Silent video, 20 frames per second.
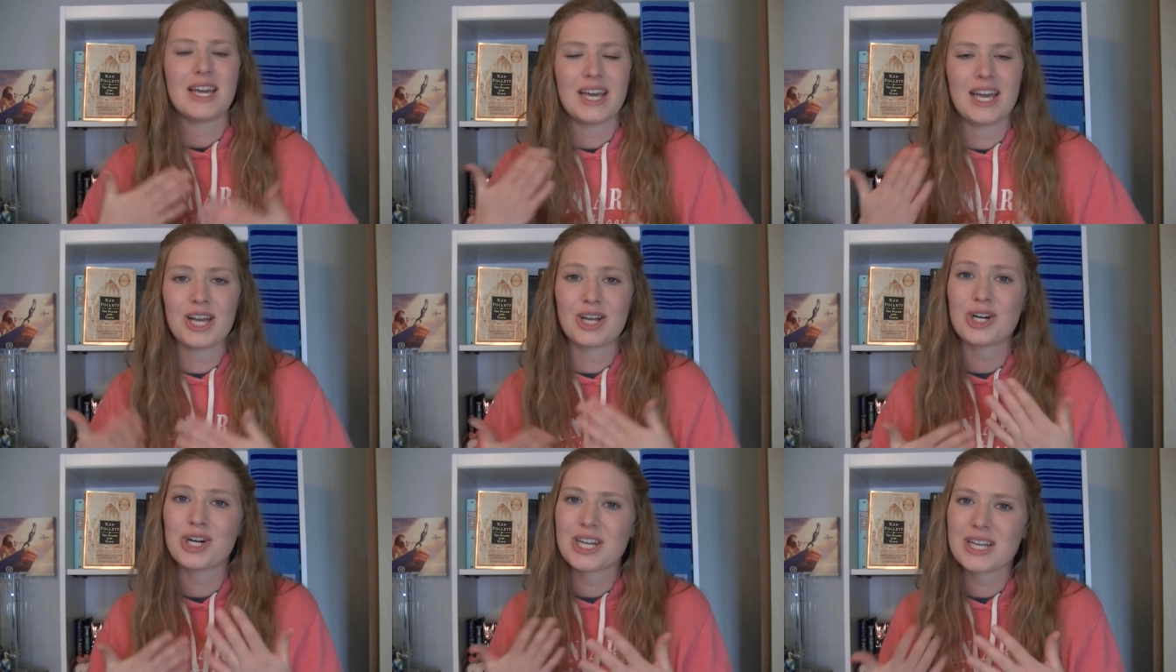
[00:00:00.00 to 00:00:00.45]

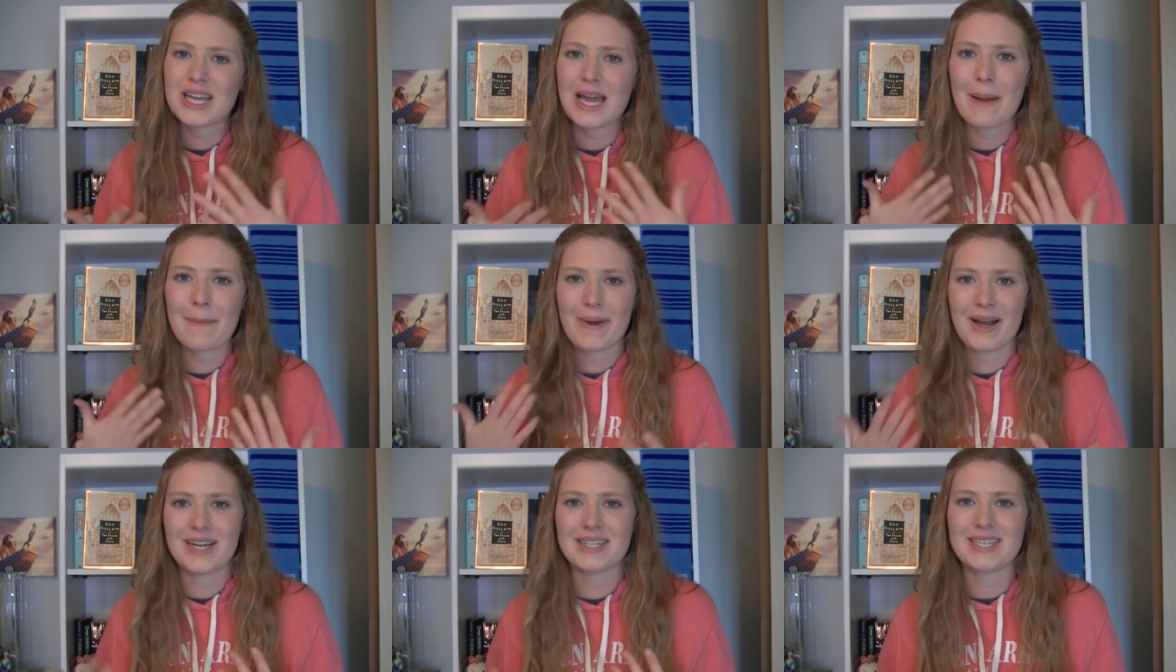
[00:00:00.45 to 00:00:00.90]
it could have
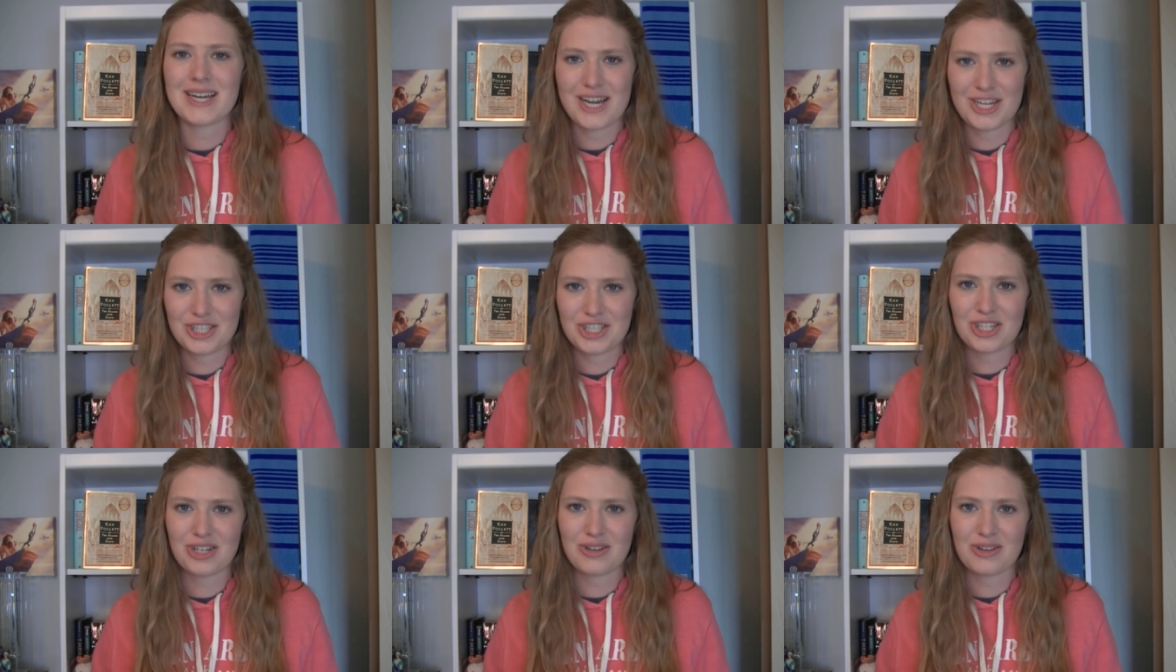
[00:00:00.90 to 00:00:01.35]
kept my
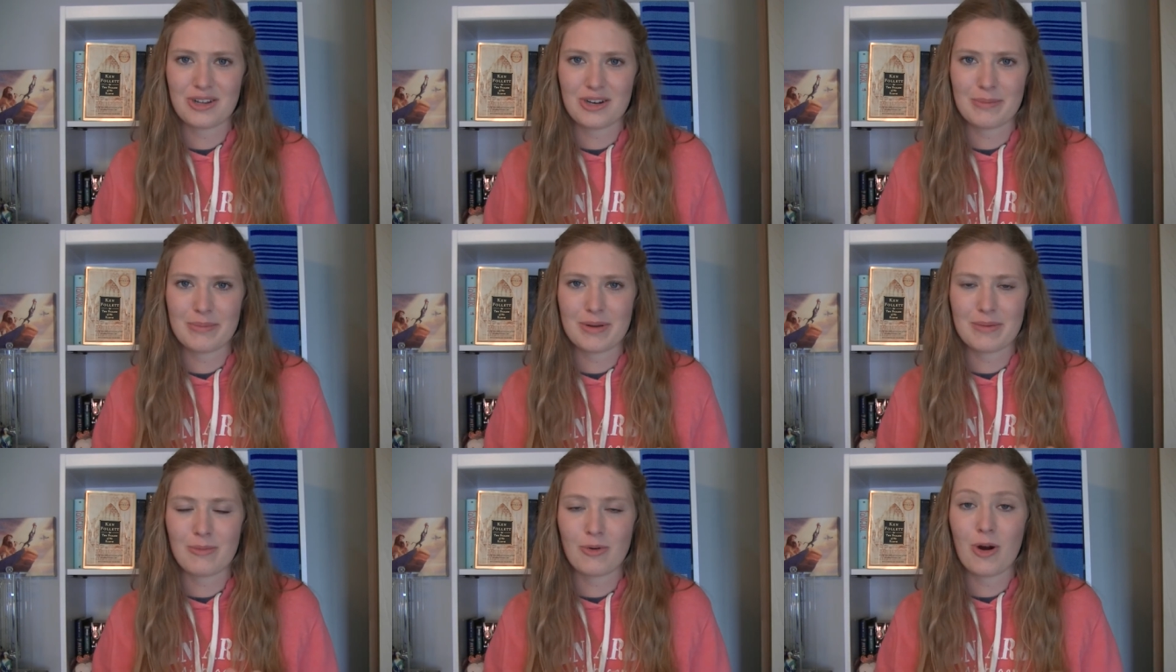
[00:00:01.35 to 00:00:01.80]
attention a
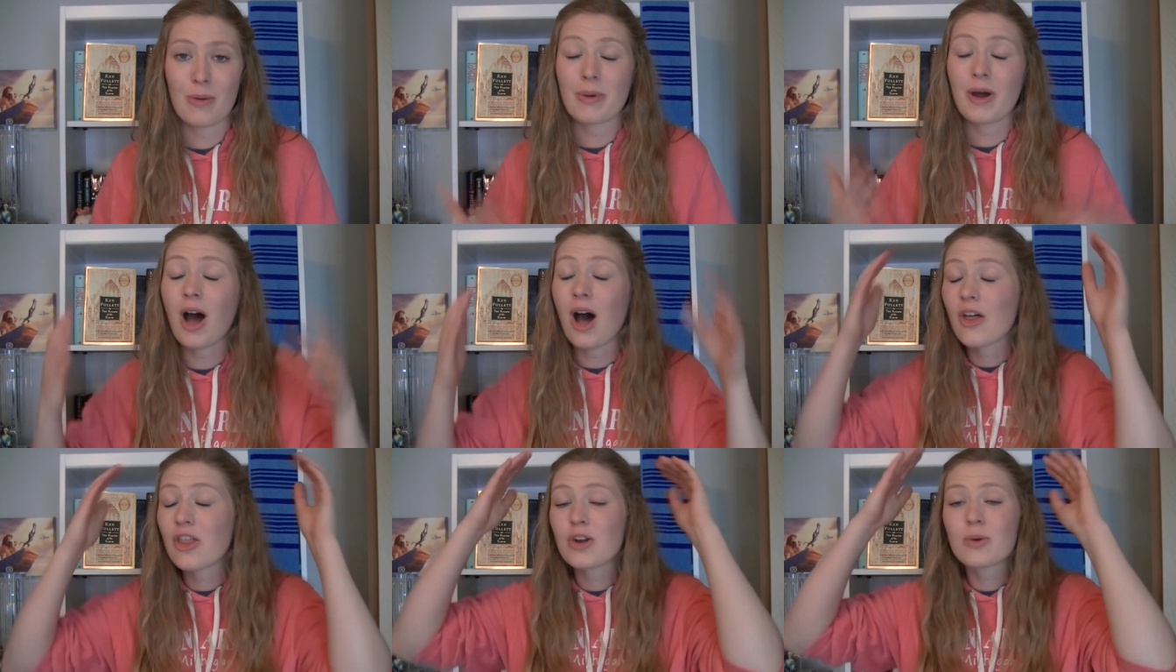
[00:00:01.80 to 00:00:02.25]
little bit more,
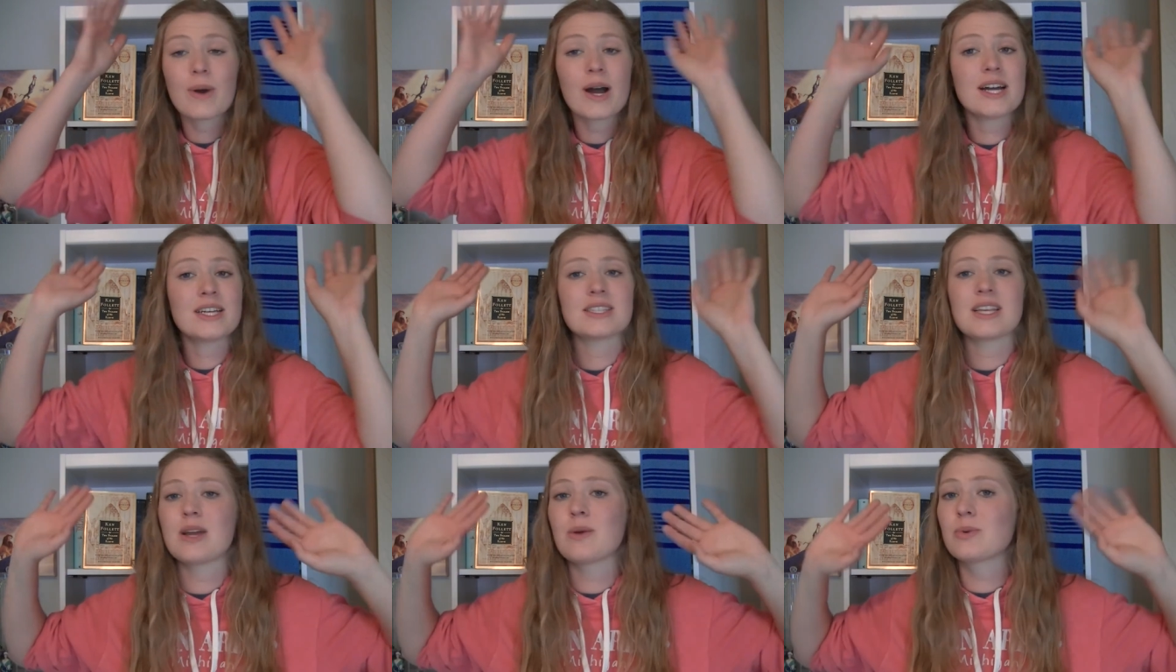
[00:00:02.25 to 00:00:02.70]
but
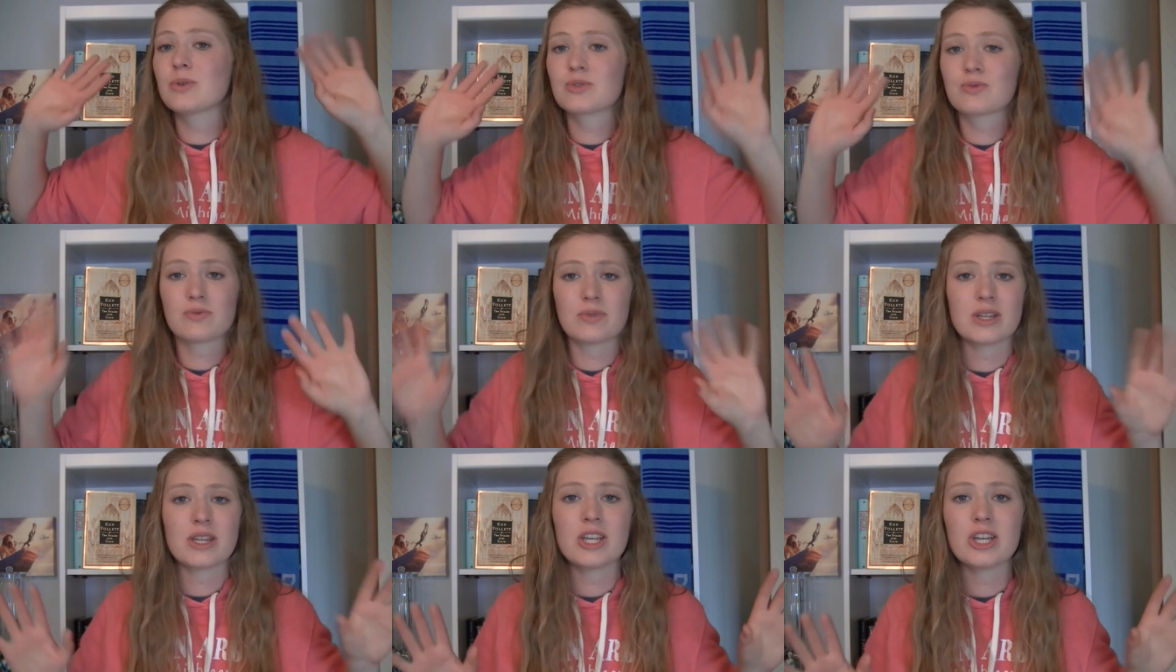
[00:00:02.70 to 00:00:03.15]
otherwise it was
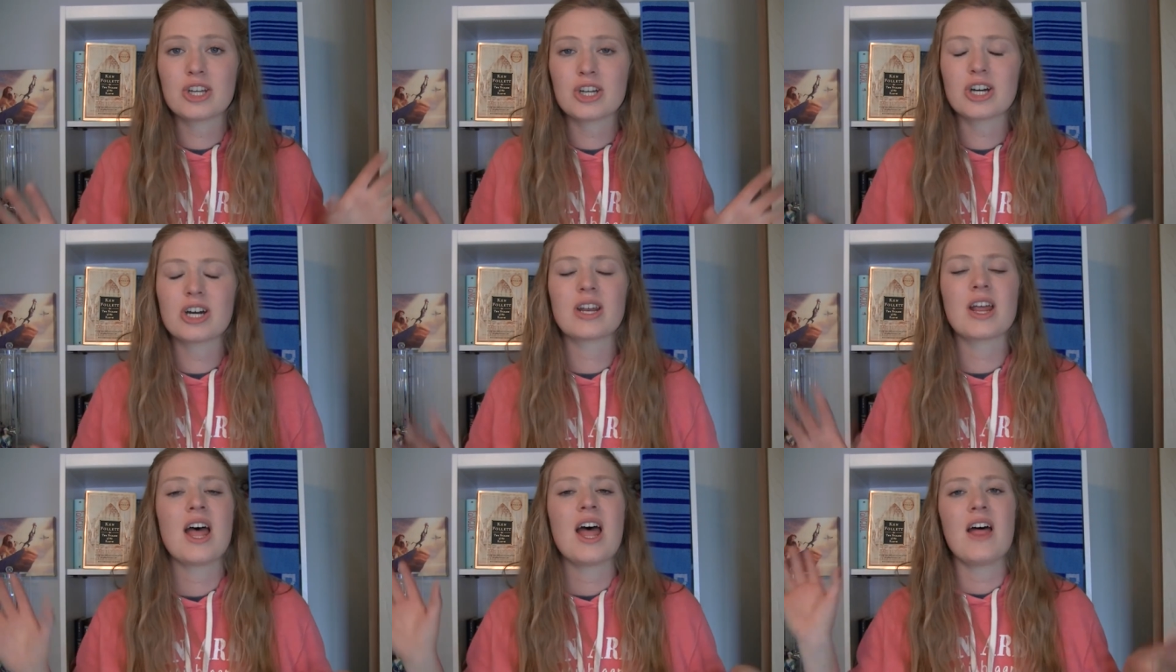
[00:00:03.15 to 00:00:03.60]
really good.